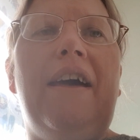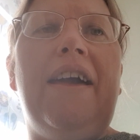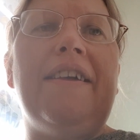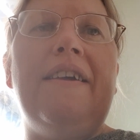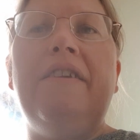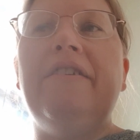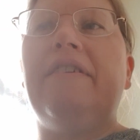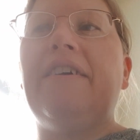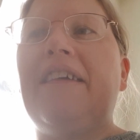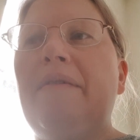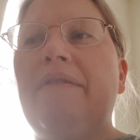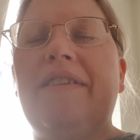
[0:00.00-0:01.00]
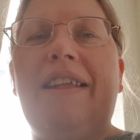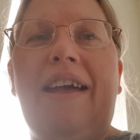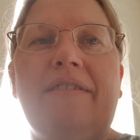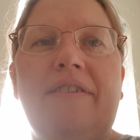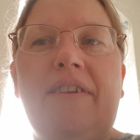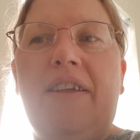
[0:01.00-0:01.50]
like it looks like it was an
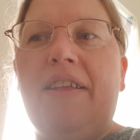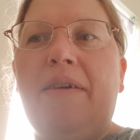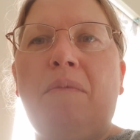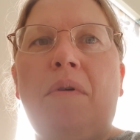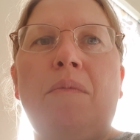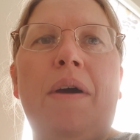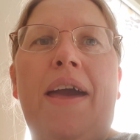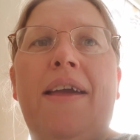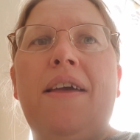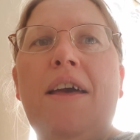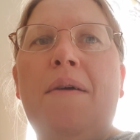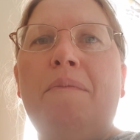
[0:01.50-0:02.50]
accident in one way